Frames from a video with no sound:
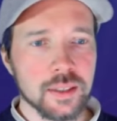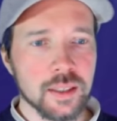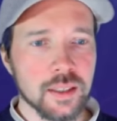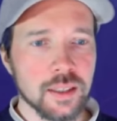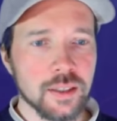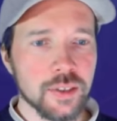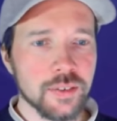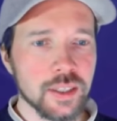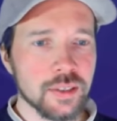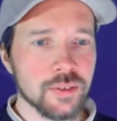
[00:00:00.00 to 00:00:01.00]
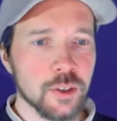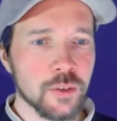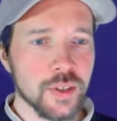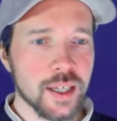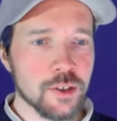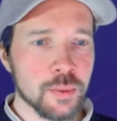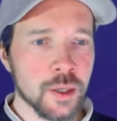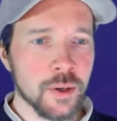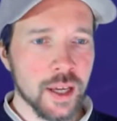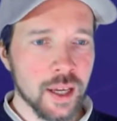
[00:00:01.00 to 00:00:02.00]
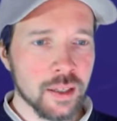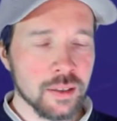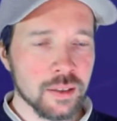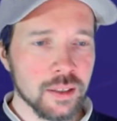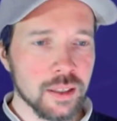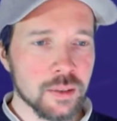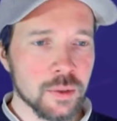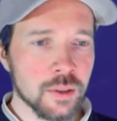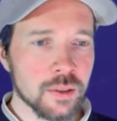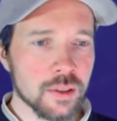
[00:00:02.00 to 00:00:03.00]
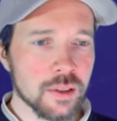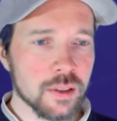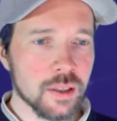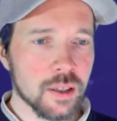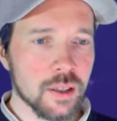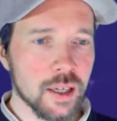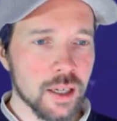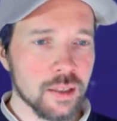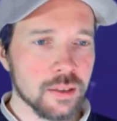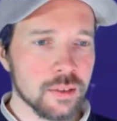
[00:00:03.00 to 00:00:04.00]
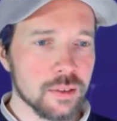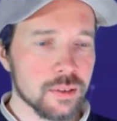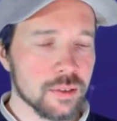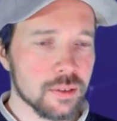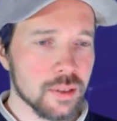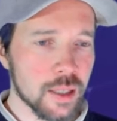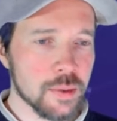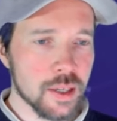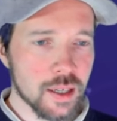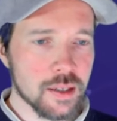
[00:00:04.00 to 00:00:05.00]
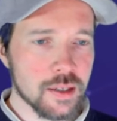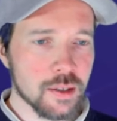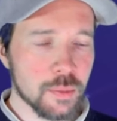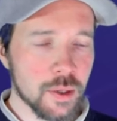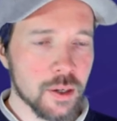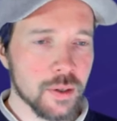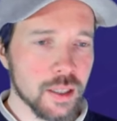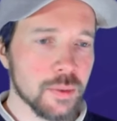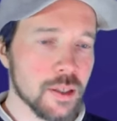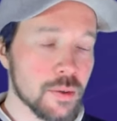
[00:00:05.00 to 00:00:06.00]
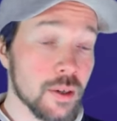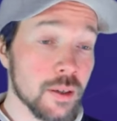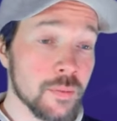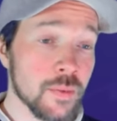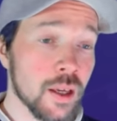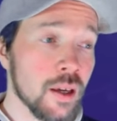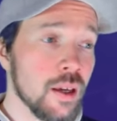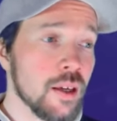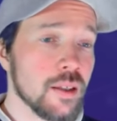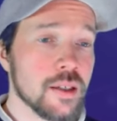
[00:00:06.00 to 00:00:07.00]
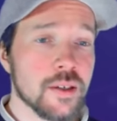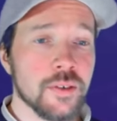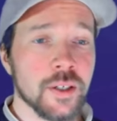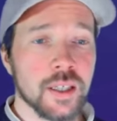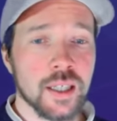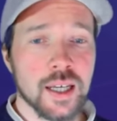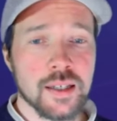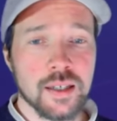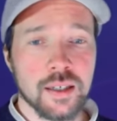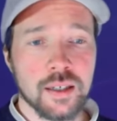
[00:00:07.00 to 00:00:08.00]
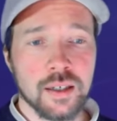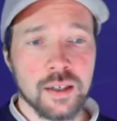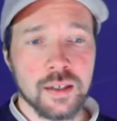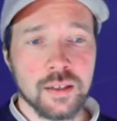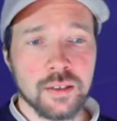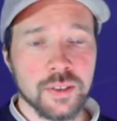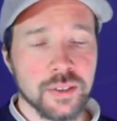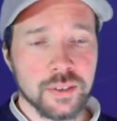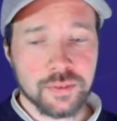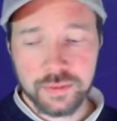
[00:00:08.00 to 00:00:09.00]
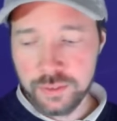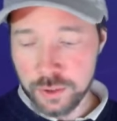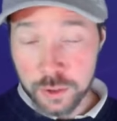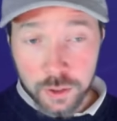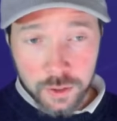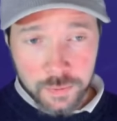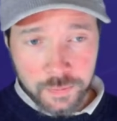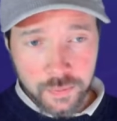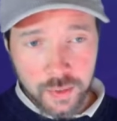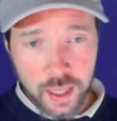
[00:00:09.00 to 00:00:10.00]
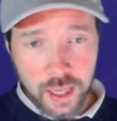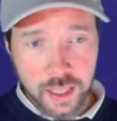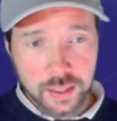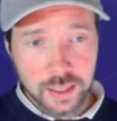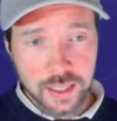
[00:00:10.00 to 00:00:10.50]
the derivative of x to the power n equals n times x to the power n minus 1. This is a very classic derivative rule, and